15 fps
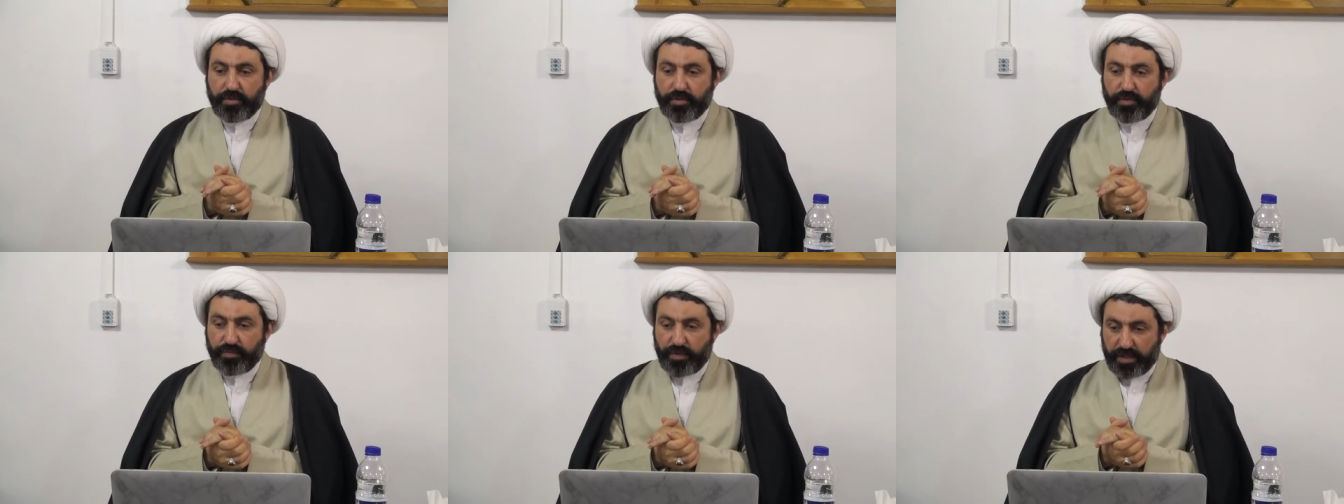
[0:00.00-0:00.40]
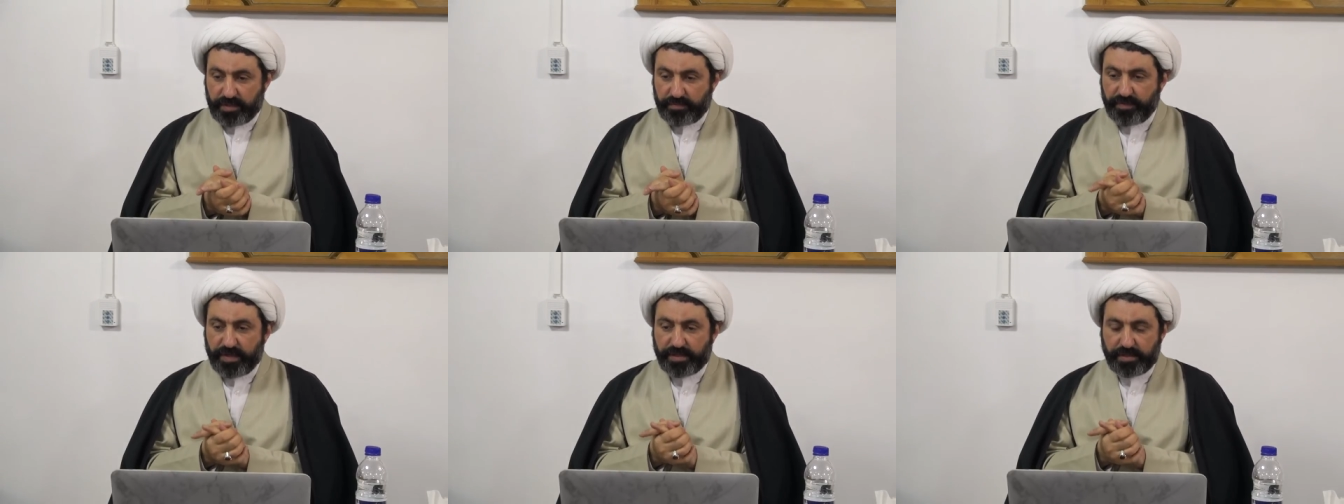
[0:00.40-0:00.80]
You've
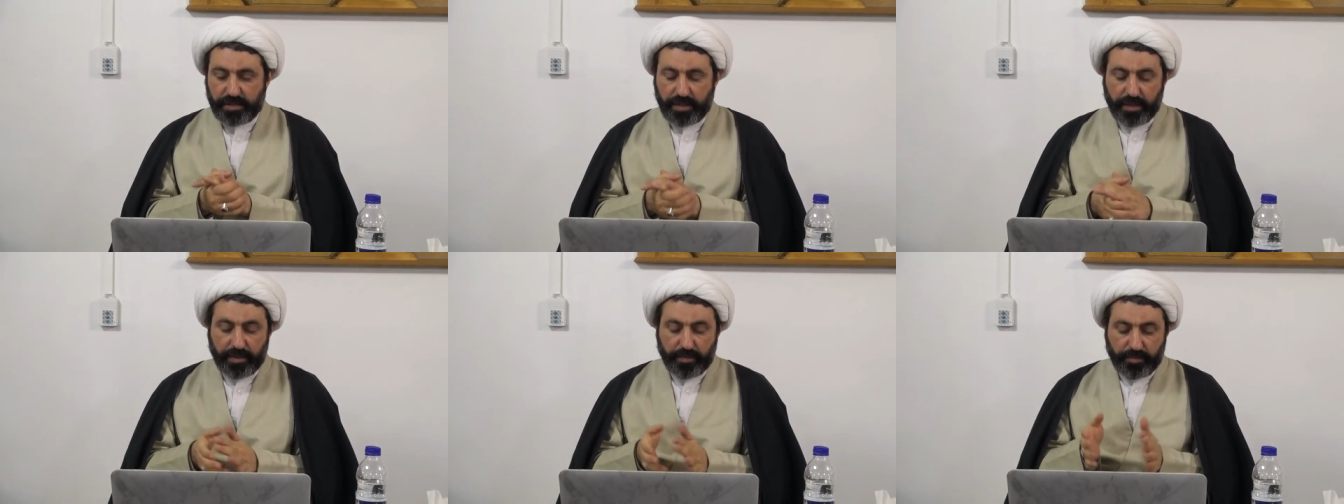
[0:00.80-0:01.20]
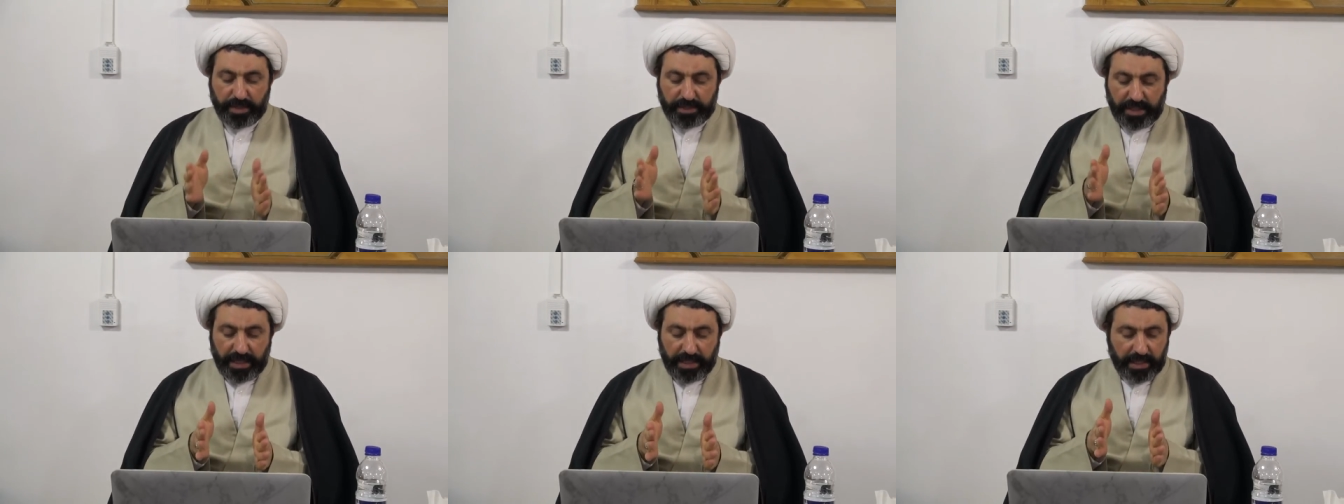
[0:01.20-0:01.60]
got Farsi, yeah.
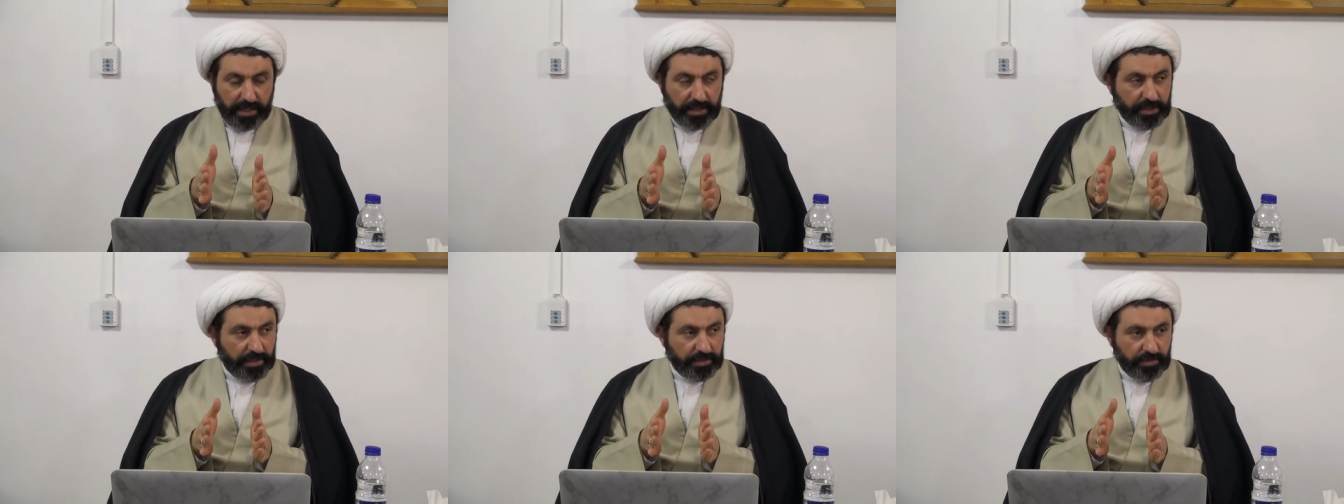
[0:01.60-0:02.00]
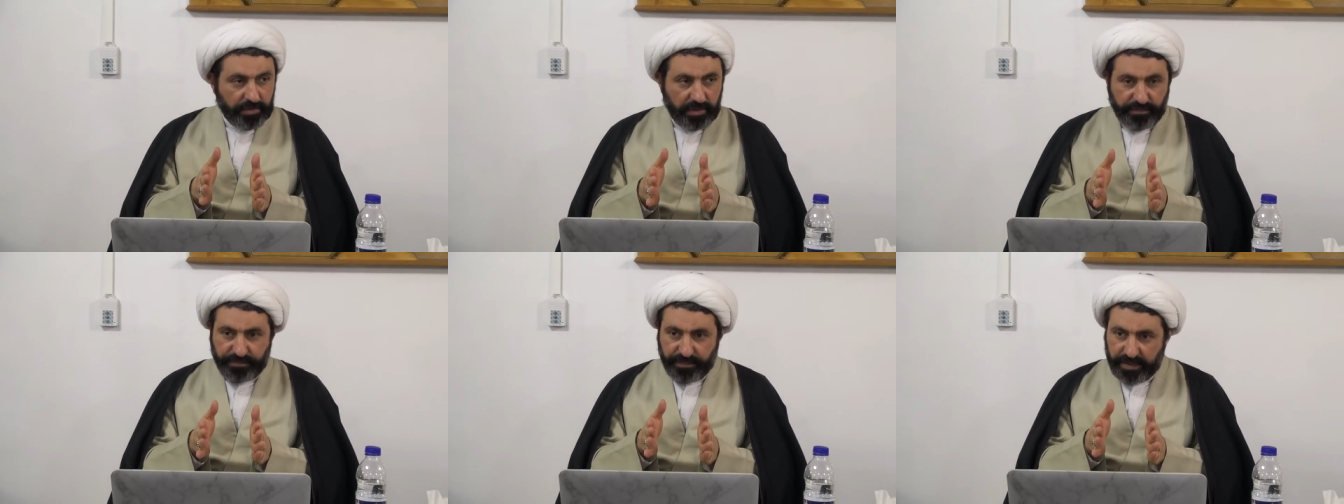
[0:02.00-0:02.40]
But English also
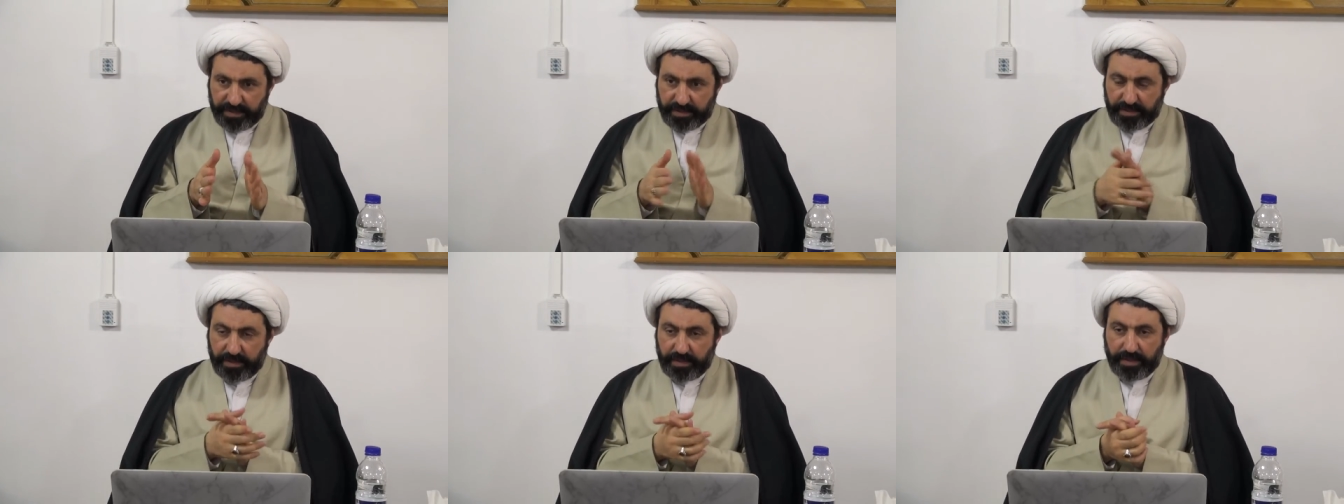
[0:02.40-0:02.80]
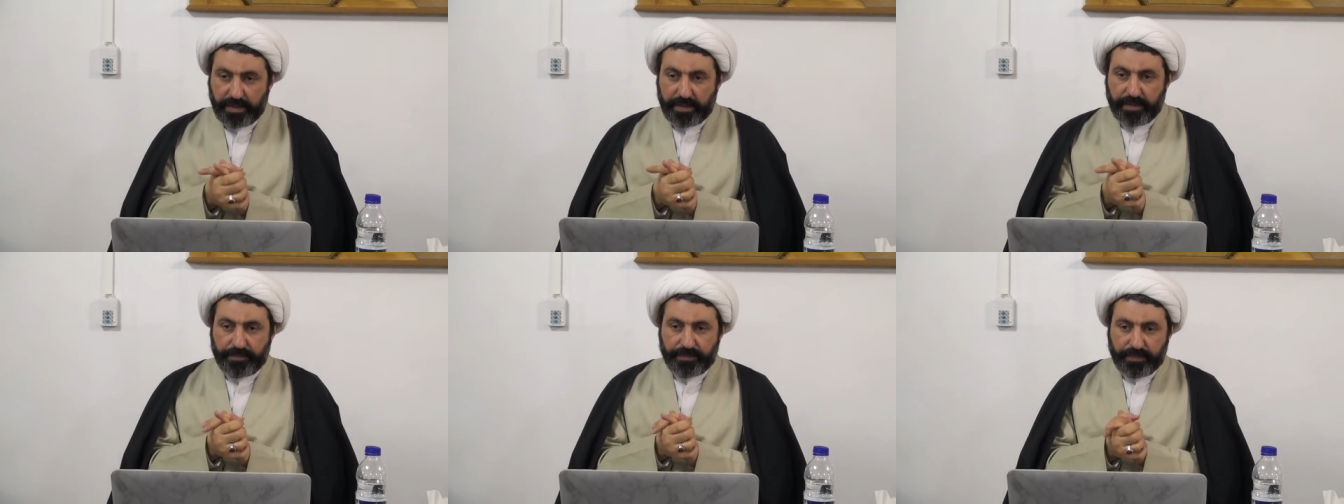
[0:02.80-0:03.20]
the first
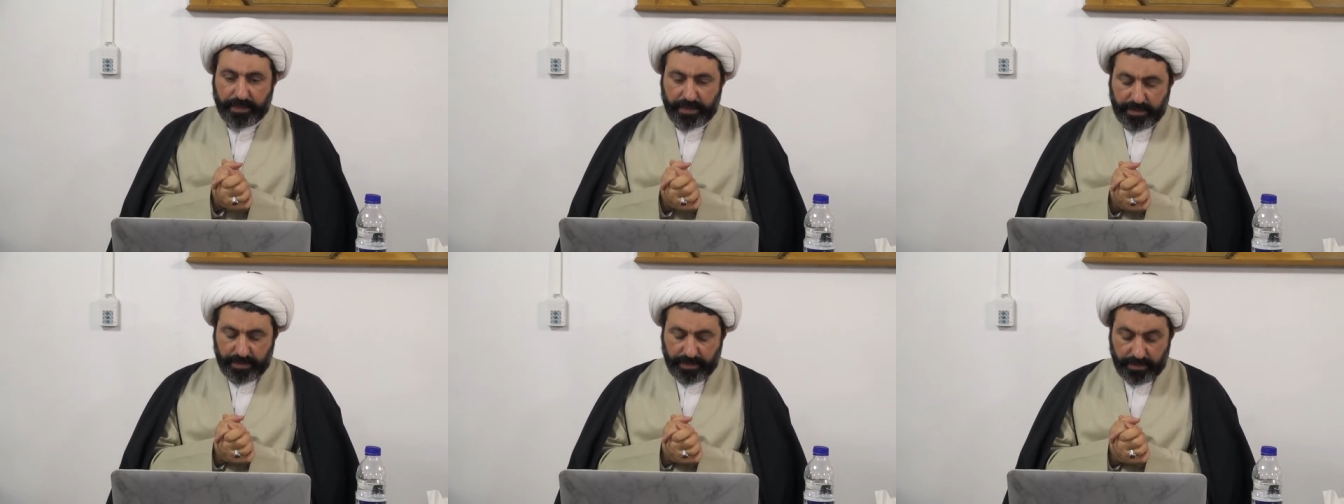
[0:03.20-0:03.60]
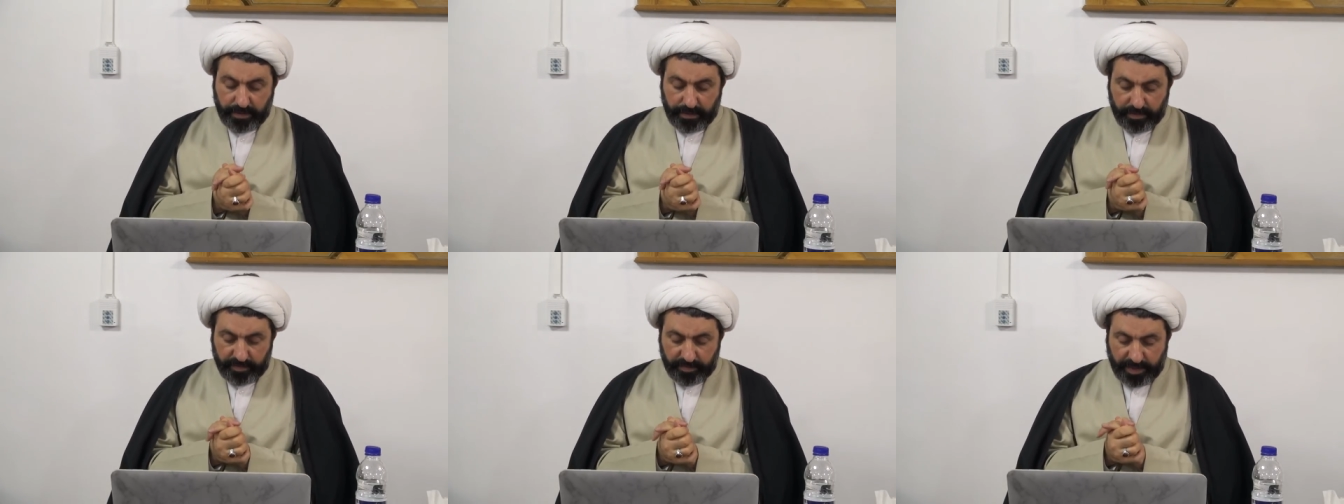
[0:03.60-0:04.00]
uh,
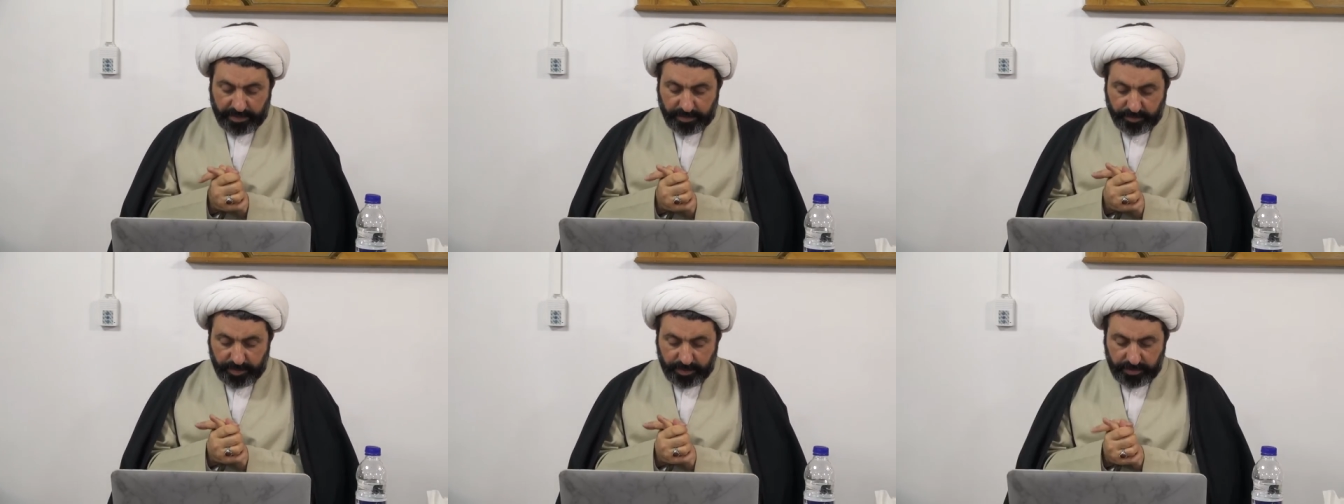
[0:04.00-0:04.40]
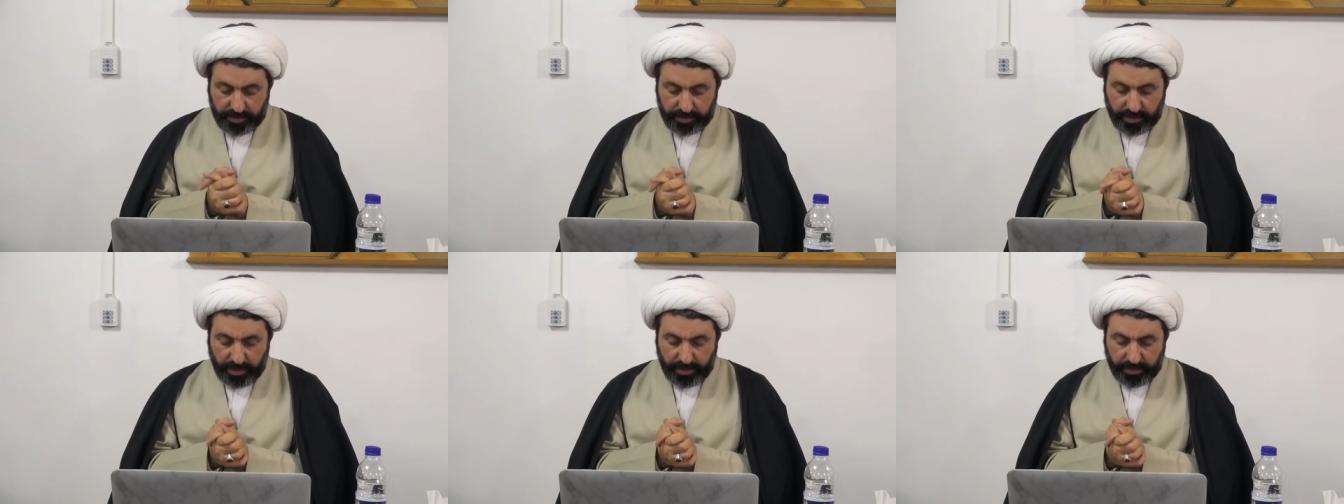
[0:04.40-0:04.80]
has been,
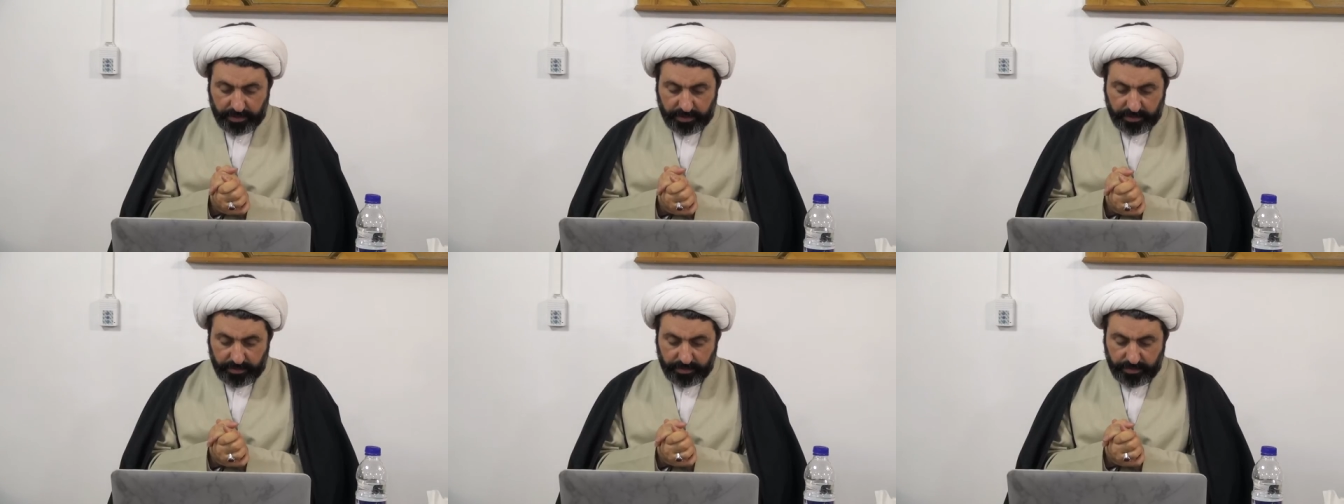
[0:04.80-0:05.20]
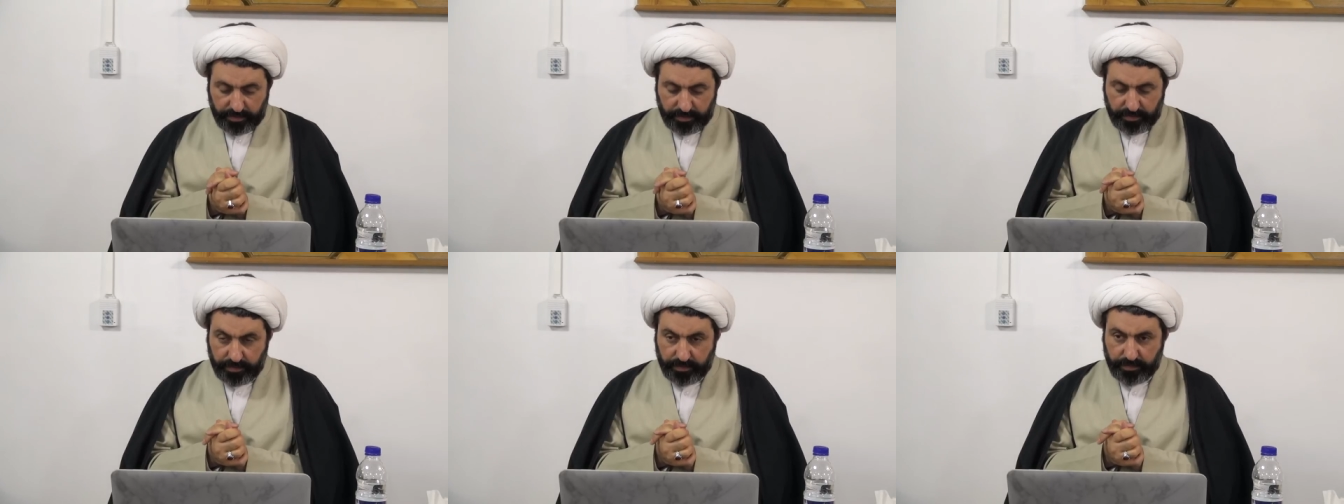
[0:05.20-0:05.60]
inshallah.
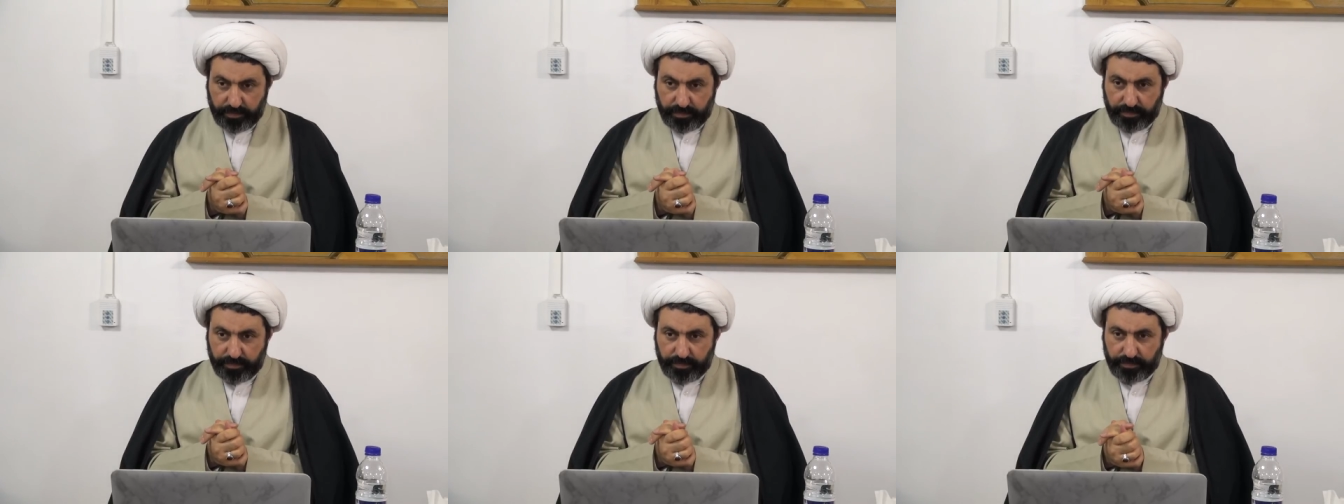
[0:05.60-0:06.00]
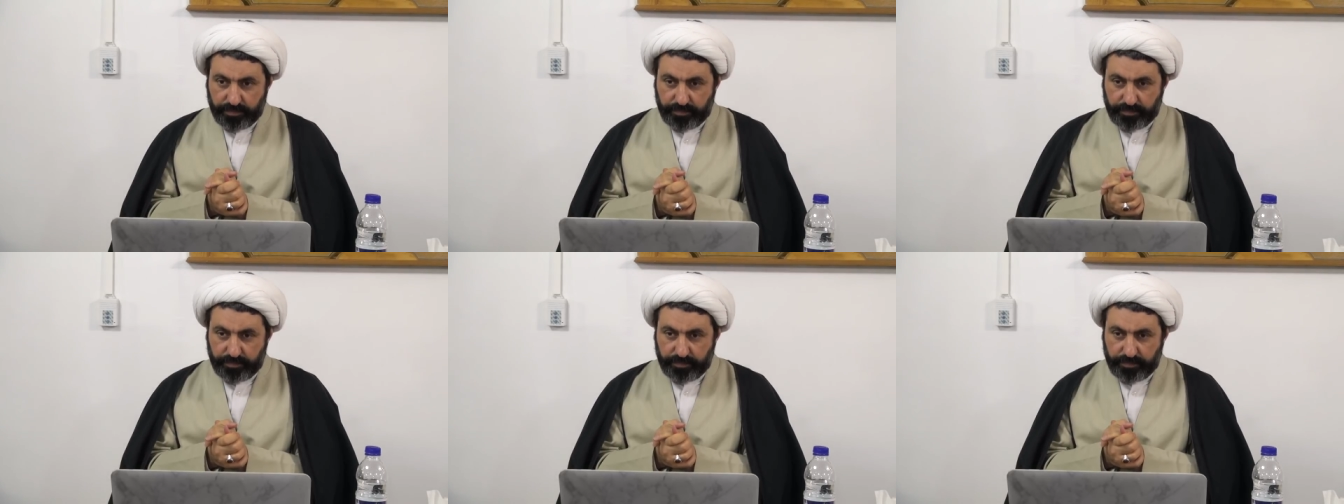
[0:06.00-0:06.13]
26 pages.